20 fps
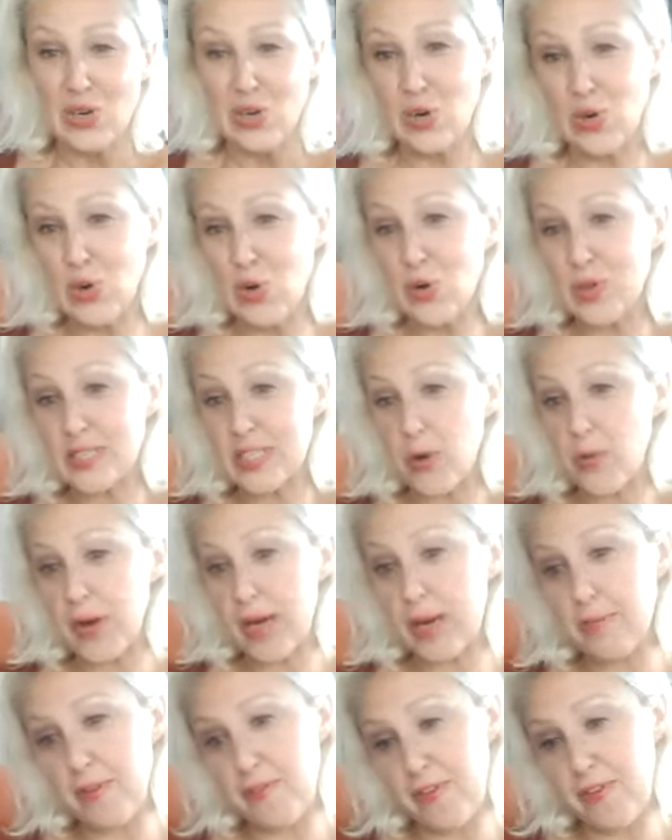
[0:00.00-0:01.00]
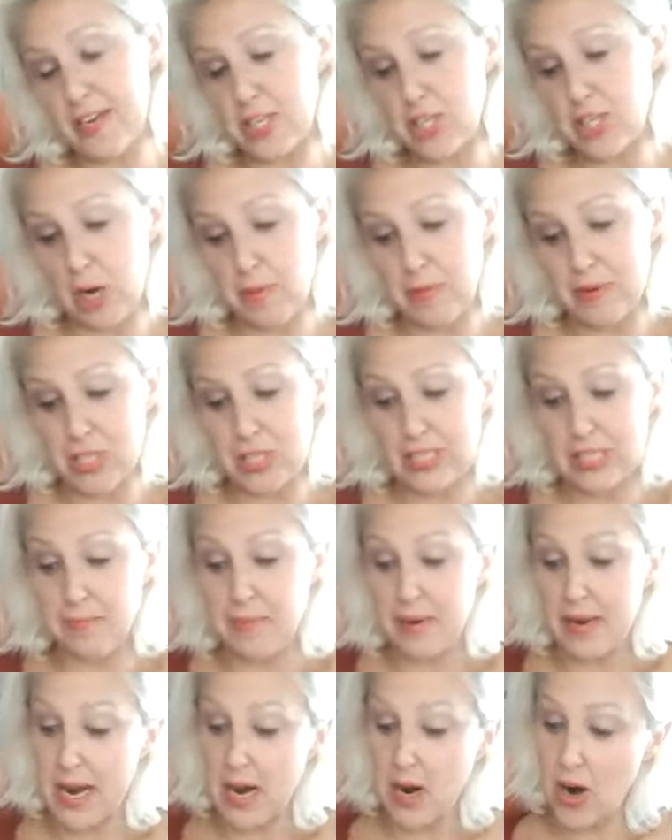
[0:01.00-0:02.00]
Cool. So we're going to be finishing up in just a
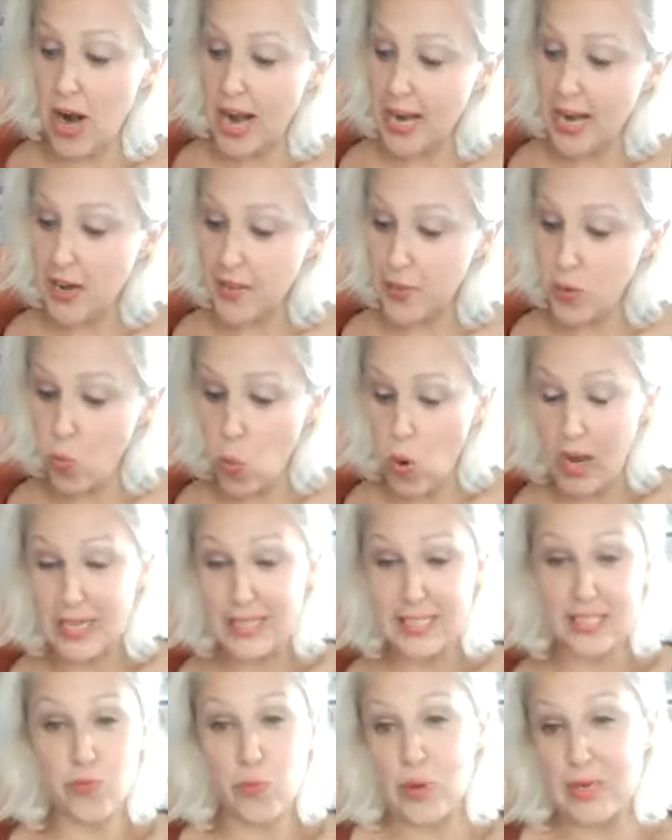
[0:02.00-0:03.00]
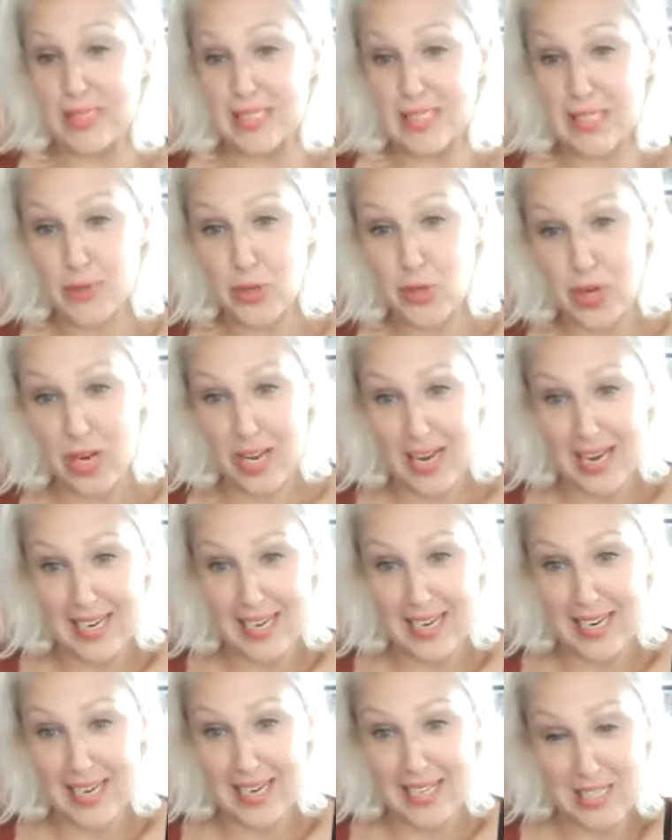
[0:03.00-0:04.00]
minute. Are any other words of wisdom you'd like
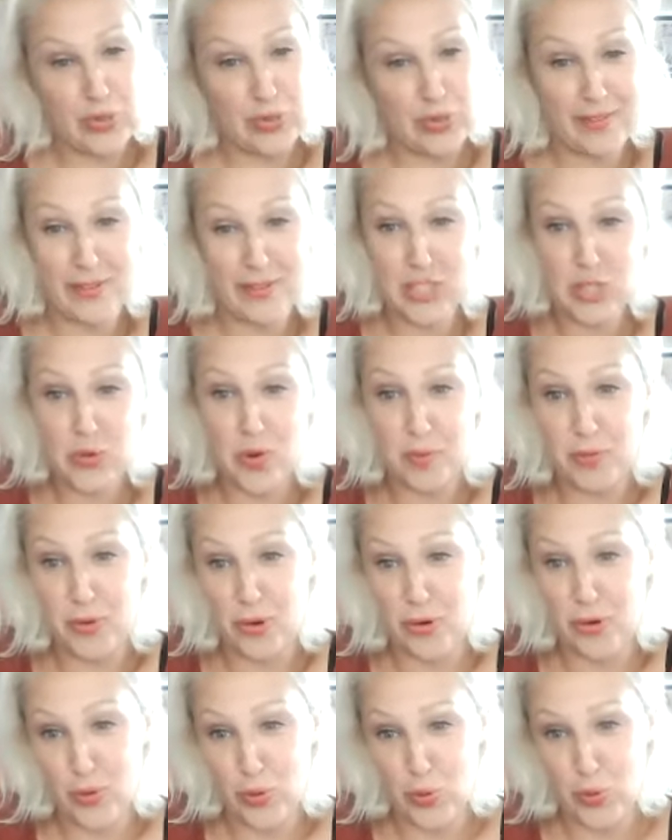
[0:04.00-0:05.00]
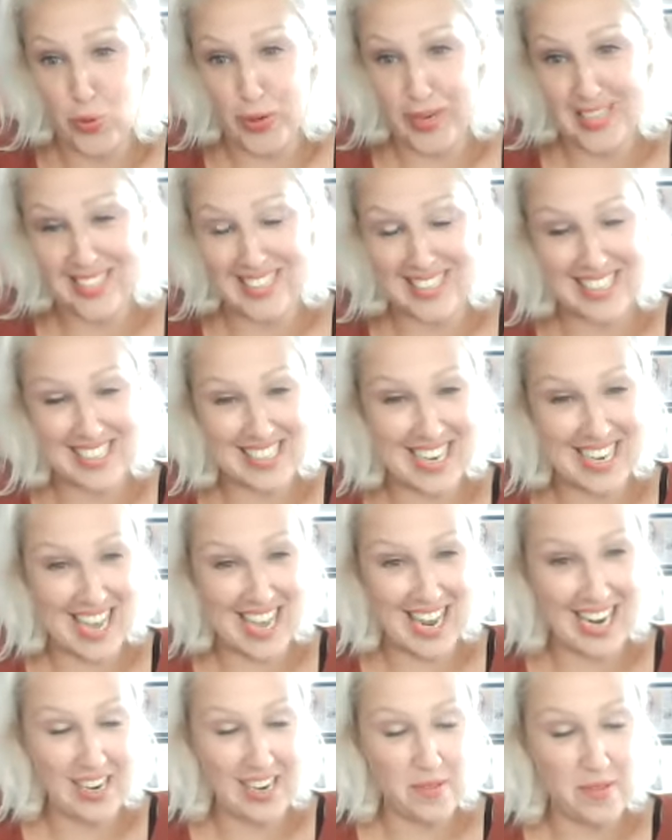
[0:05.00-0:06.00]
to give to our beautiful audience
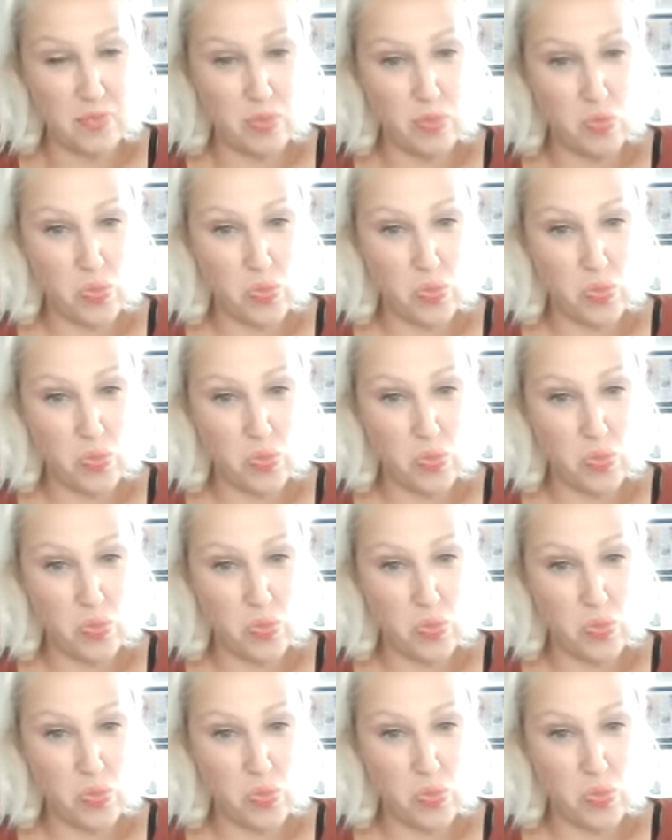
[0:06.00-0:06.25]
today?